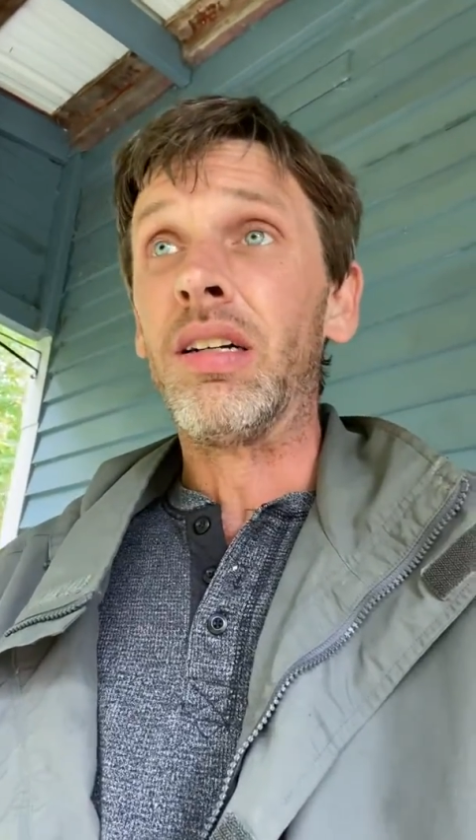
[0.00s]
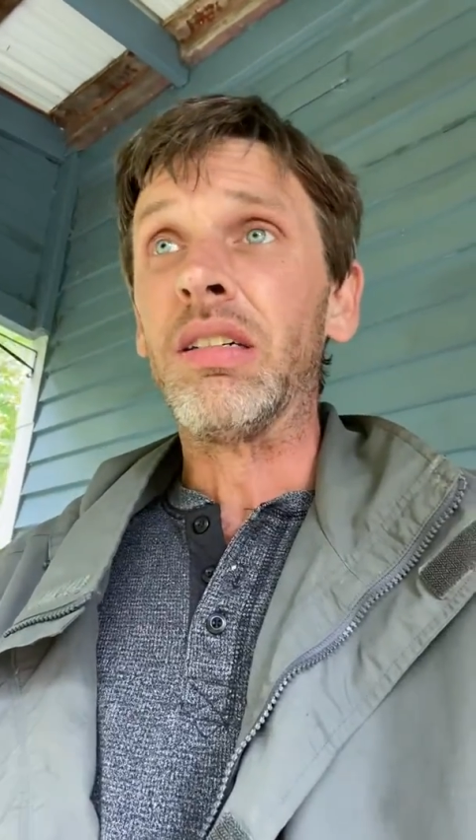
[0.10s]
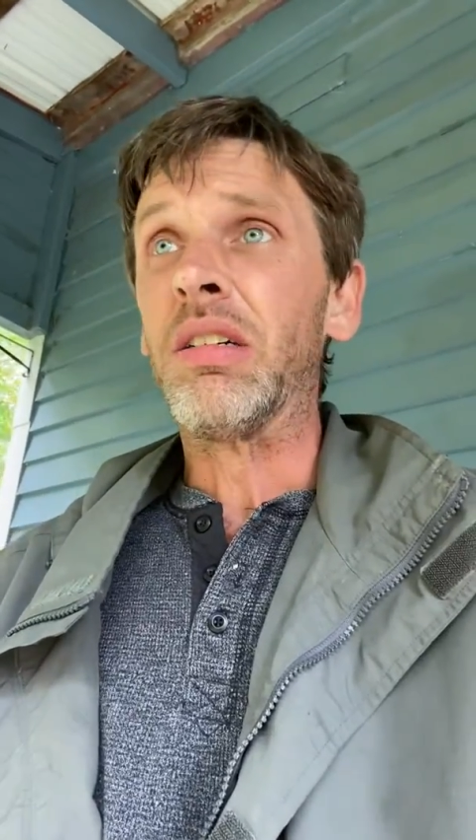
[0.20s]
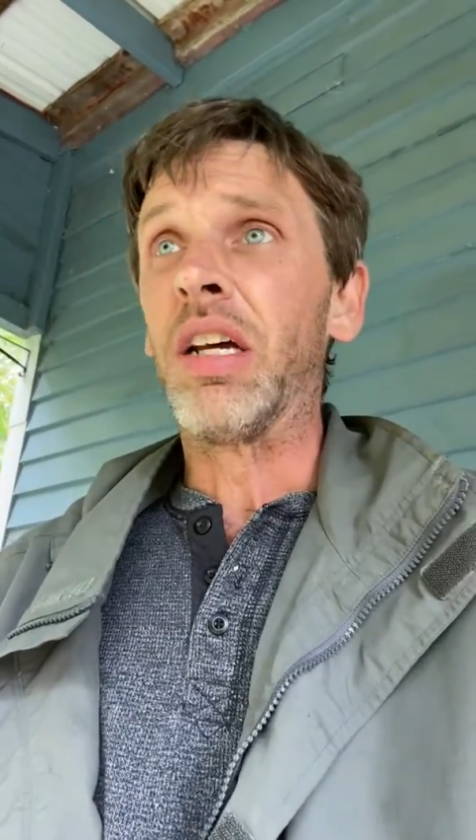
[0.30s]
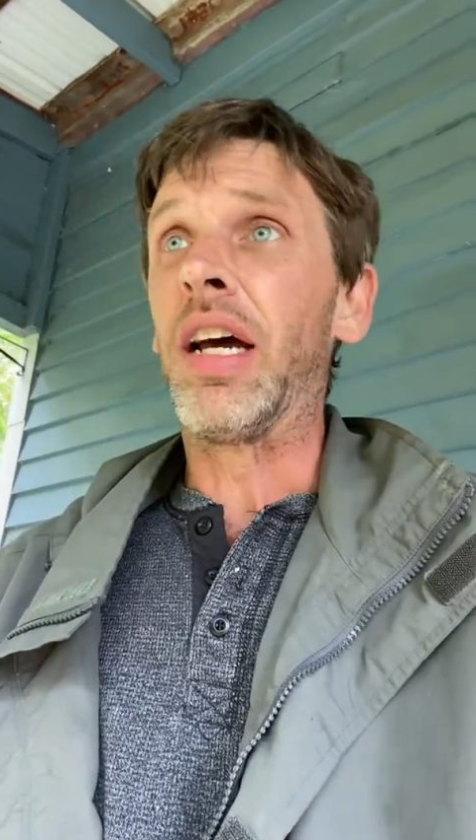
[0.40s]

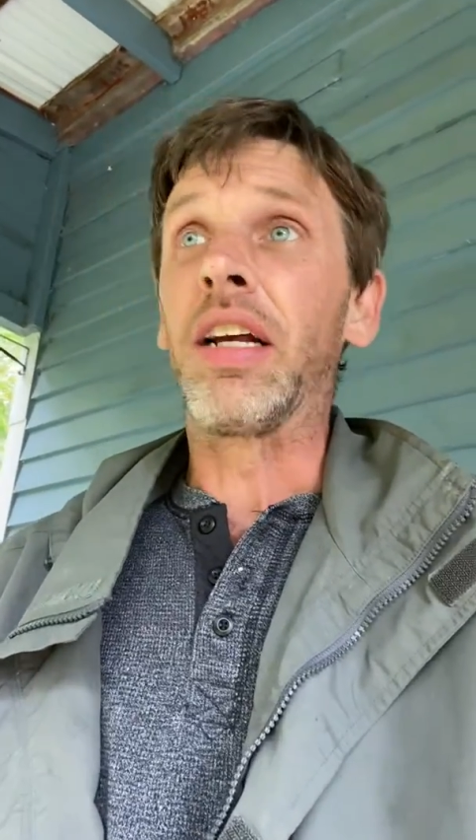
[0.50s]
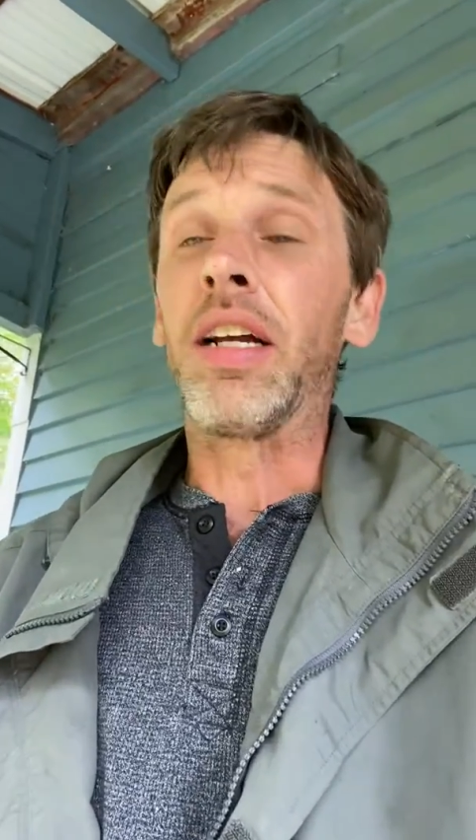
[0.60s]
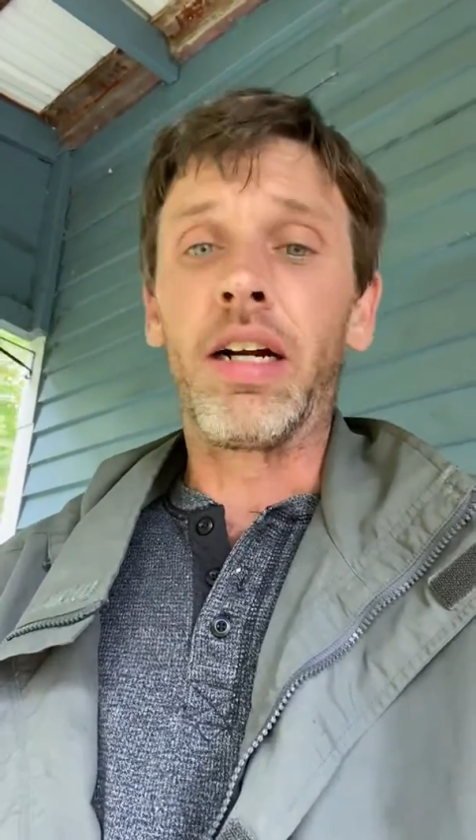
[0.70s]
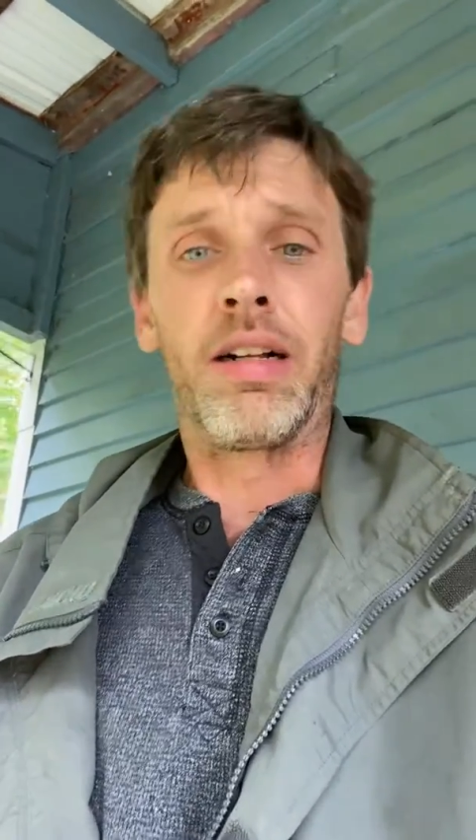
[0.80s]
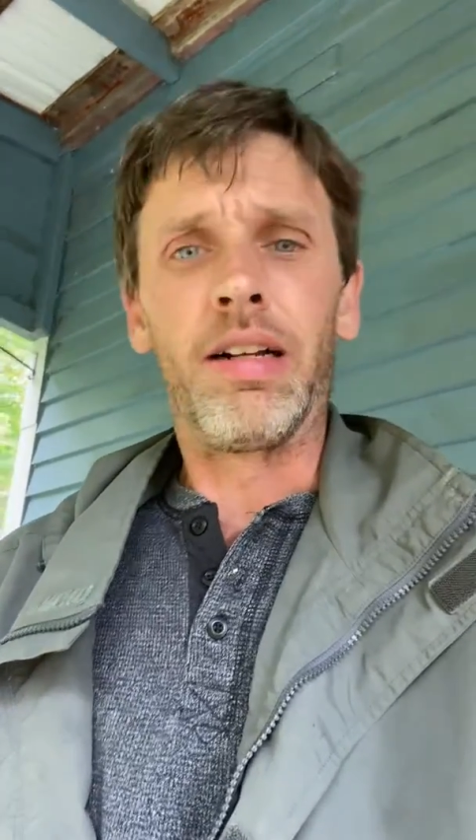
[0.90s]
I could
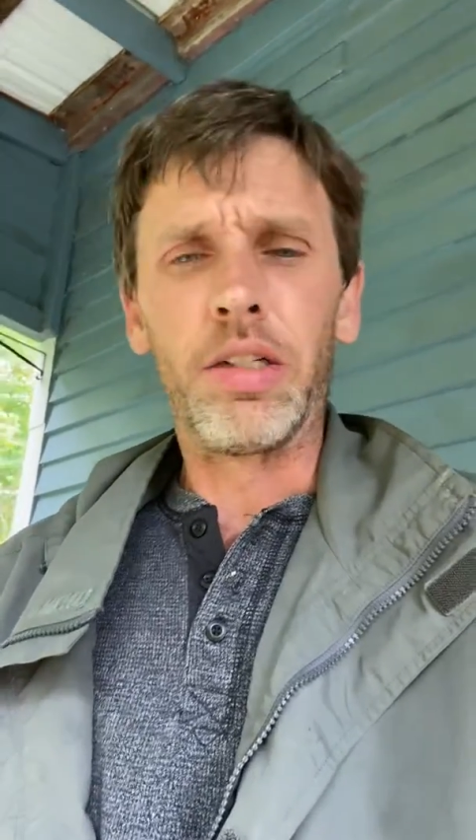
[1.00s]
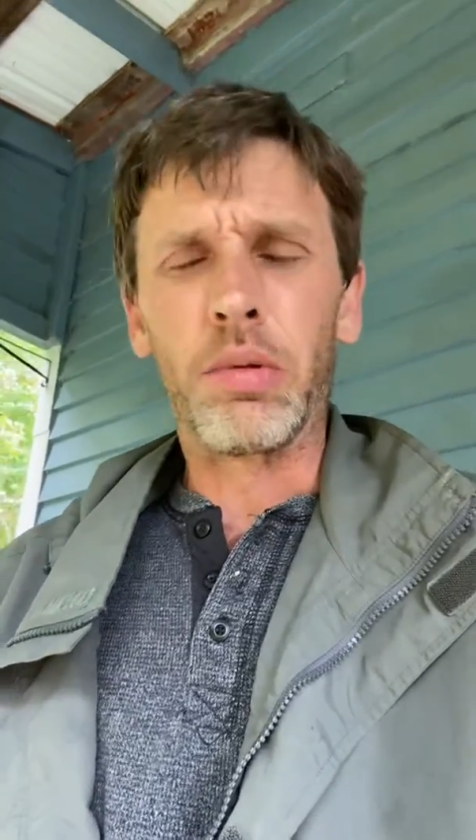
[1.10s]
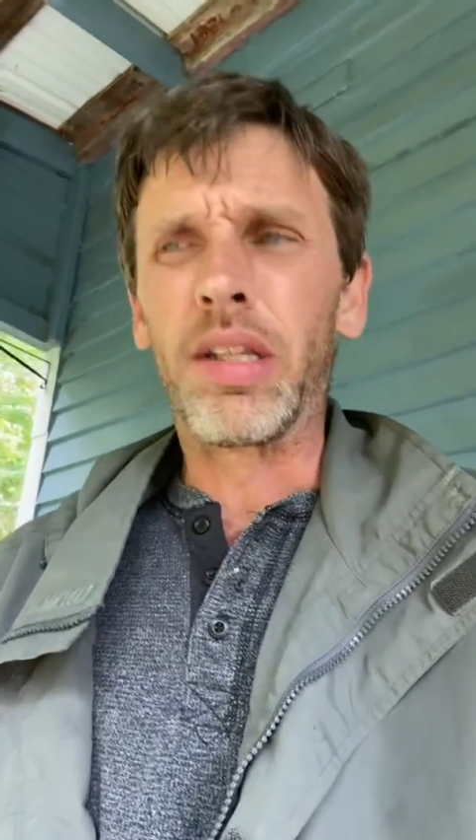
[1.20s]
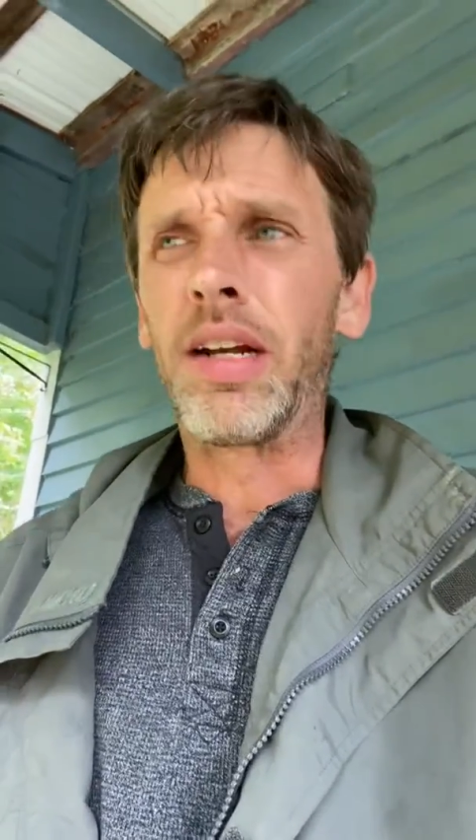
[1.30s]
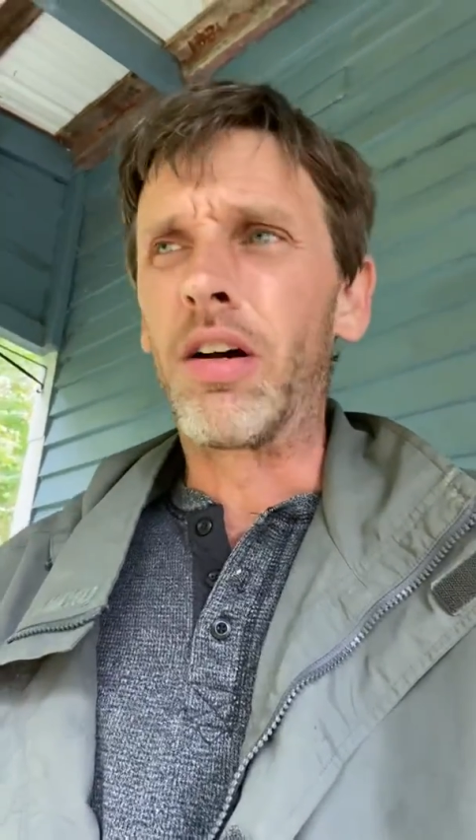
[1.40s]
care less what
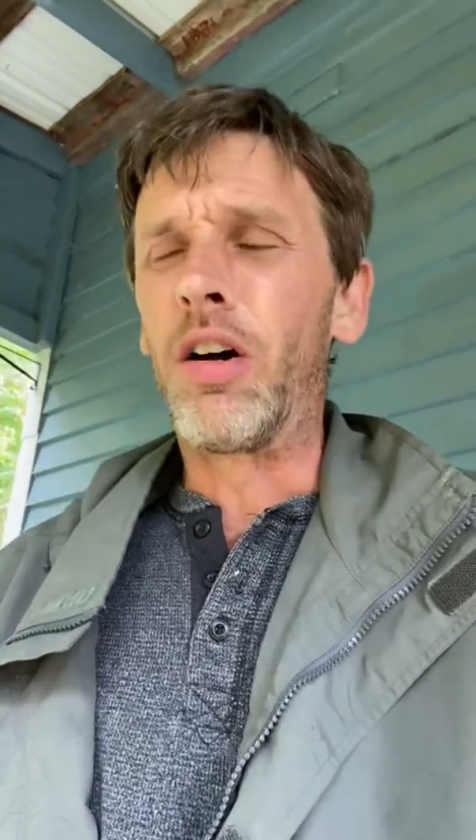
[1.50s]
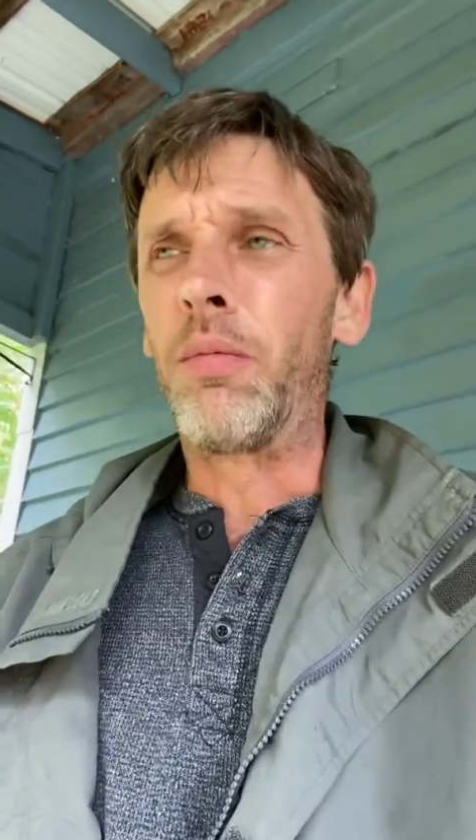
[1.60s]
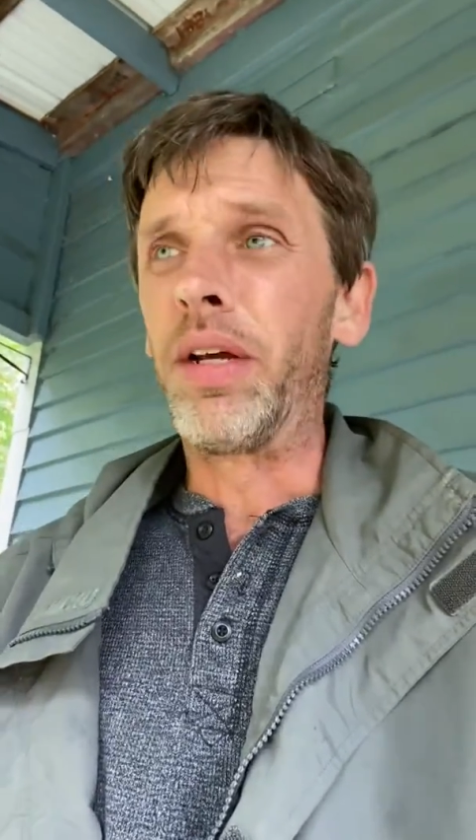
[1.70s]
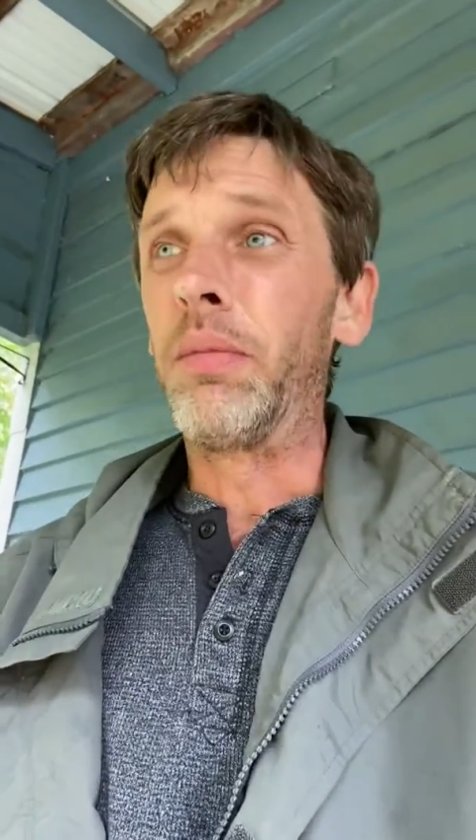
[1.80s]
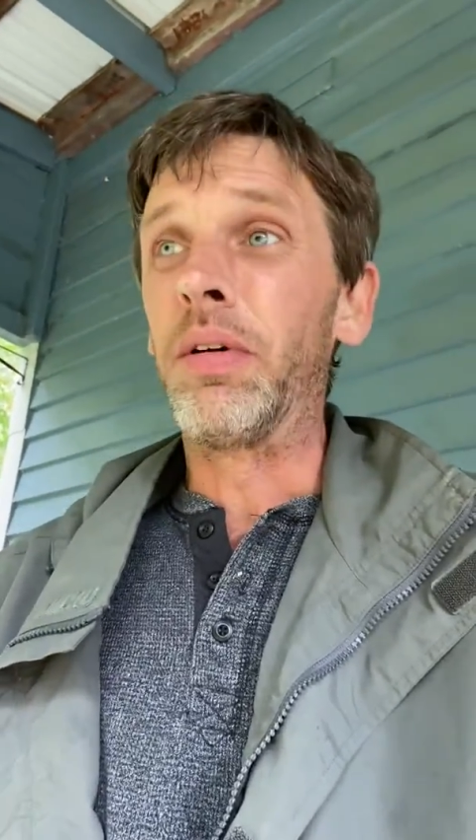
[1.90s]
they call
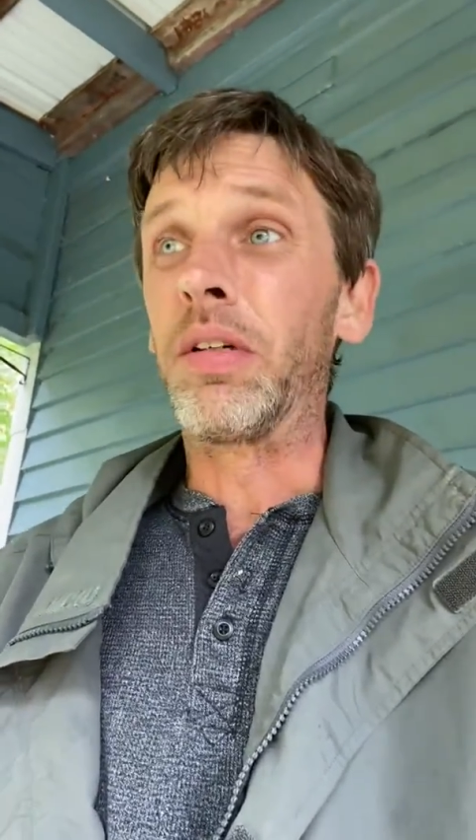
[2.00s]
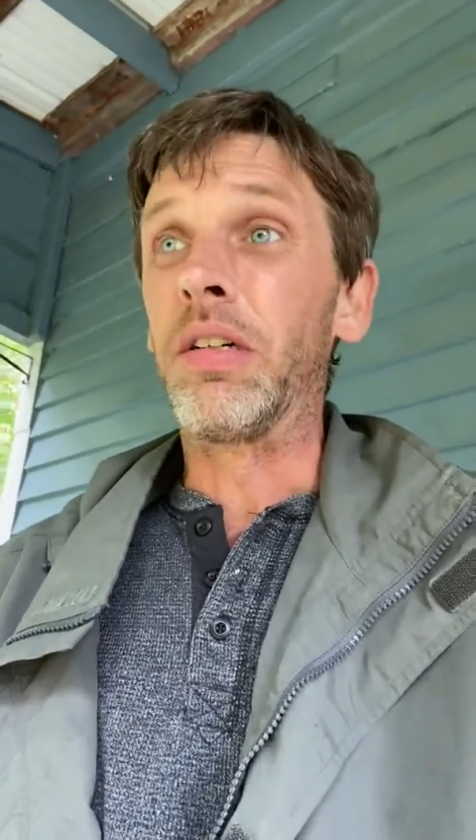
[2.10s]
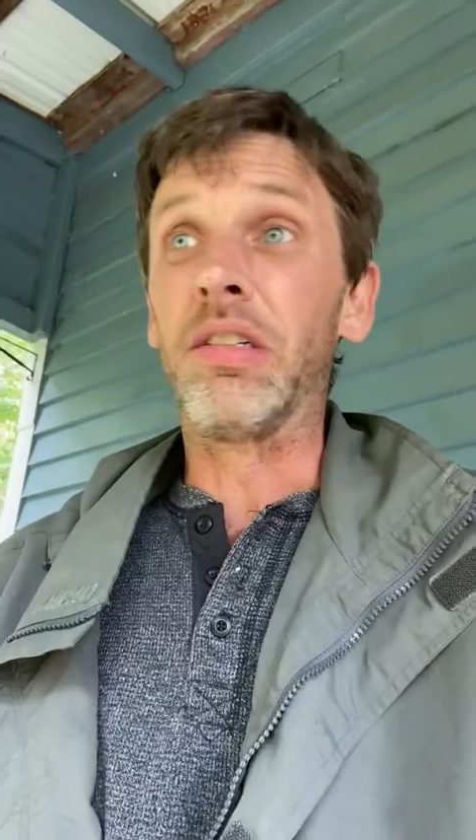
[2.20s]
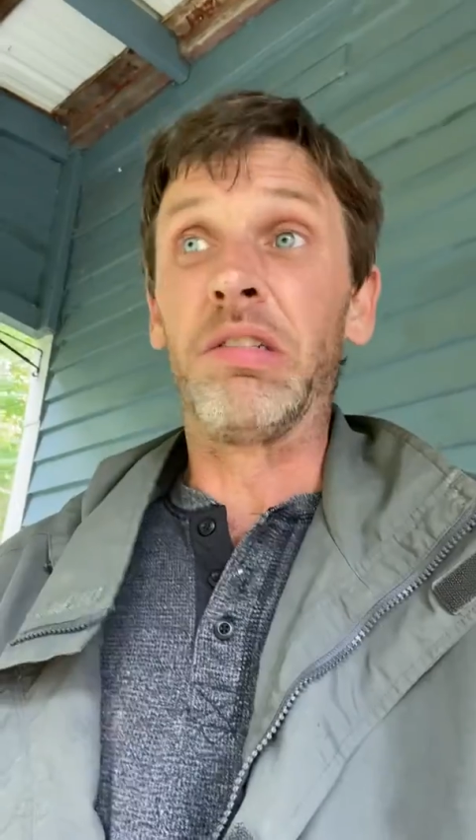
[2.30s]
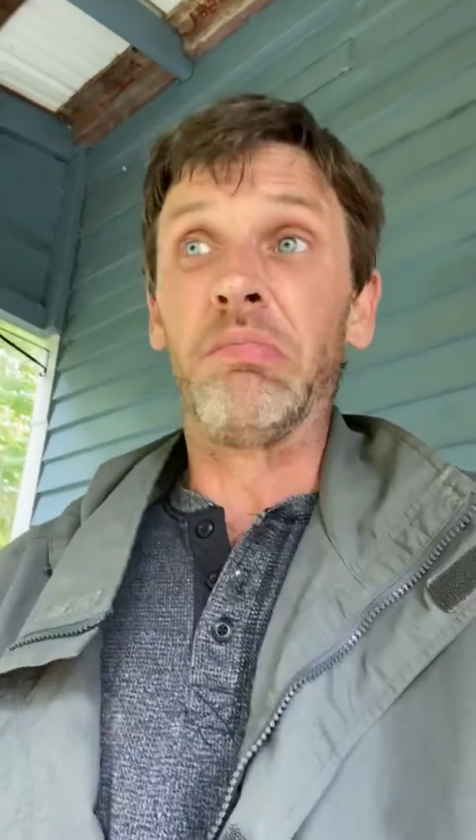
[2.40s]
me
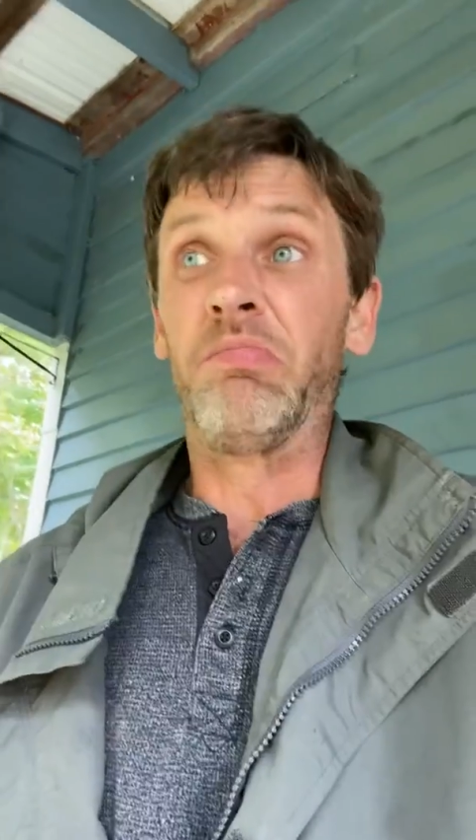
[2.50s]
because